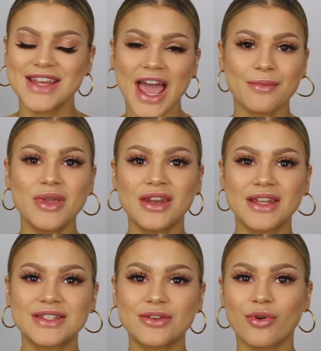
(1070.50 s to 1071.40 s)
Tag me on
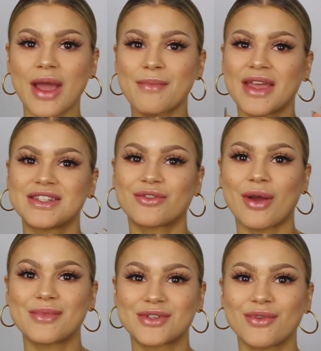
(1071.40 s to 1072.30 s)
Instagram. My
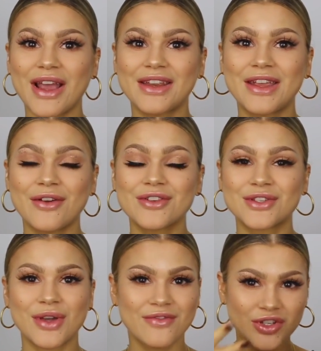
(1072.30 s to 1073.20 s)
Instagram is right here.
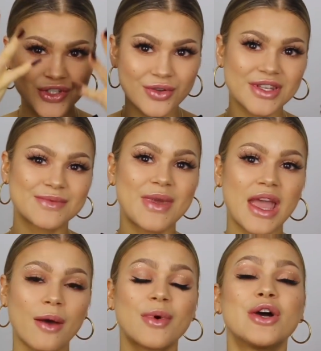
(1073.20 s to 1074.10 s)
So if you do this
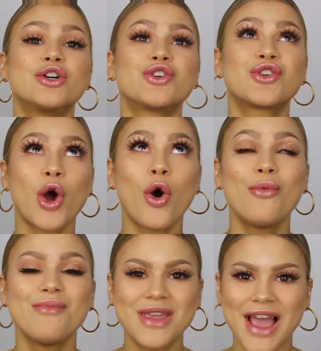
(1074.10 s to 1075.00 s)
makeup, show
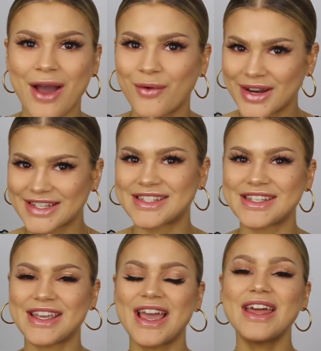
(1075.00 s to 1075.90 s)
me. I wanna
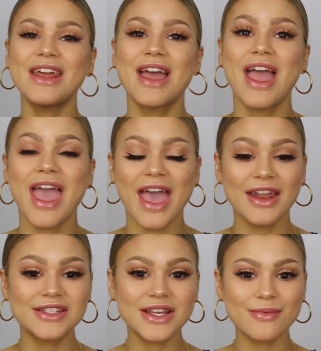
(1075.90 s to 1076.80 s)
see it.
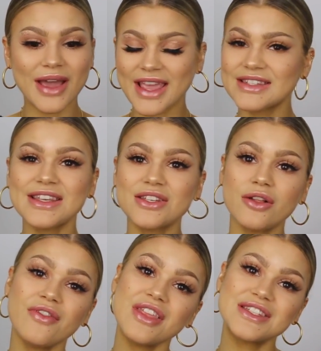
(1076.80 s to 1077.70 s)
And um, I guess that's
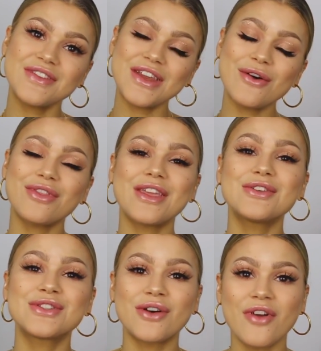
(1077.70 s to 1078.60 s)
all for this video. Thank
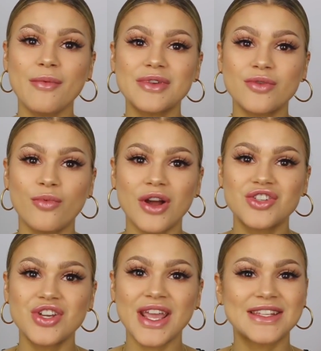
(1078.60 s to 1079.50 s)
you so very much for
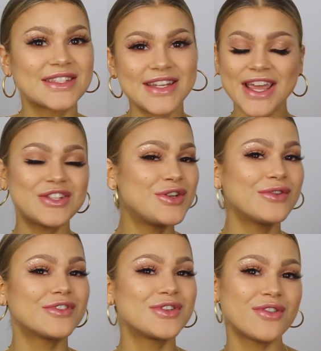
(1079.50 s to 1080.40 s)
watching and stay
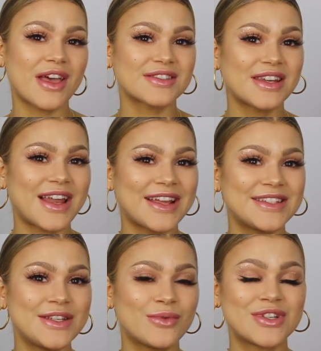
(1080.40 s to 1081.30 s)
tuned for
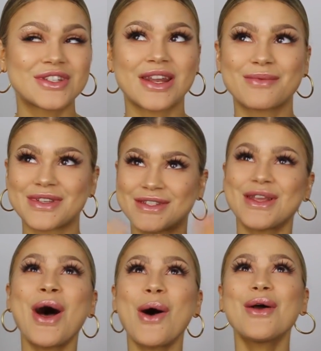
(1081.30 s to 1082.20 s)
2019, which is gonna be
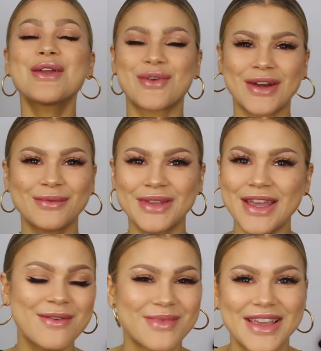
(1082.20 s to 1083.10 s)
so
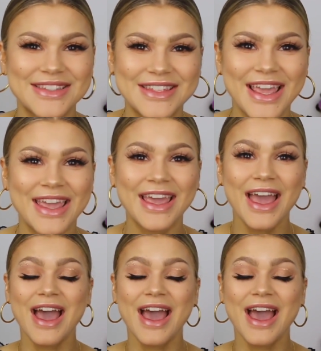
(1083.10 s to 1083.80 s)
incredibly amazing.